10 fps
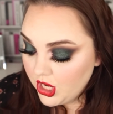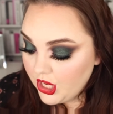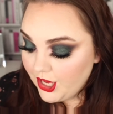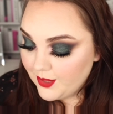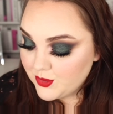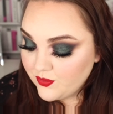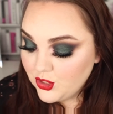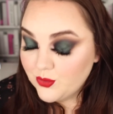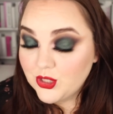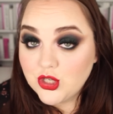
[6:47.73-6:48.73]
So if you
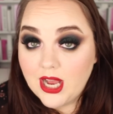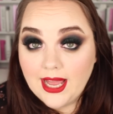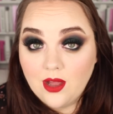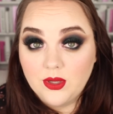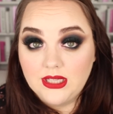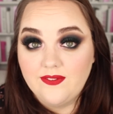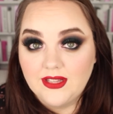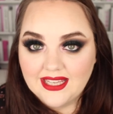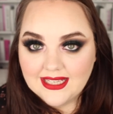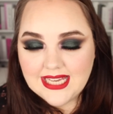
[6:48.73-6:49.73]
do want to try it, I will leave the
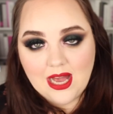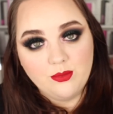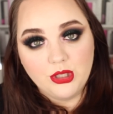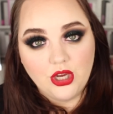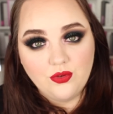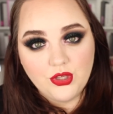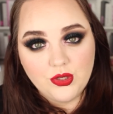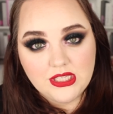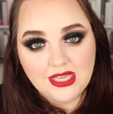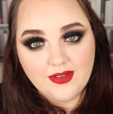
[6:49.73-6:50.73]
link down below for
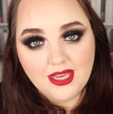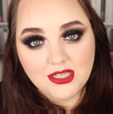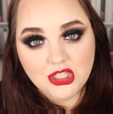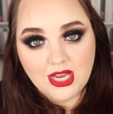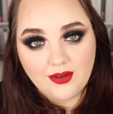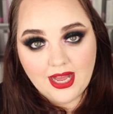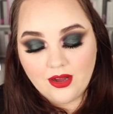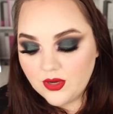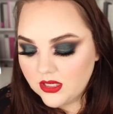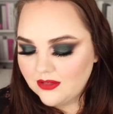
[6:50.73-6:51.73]
you to give it a shout
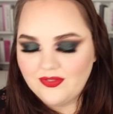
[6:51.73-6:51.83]
out,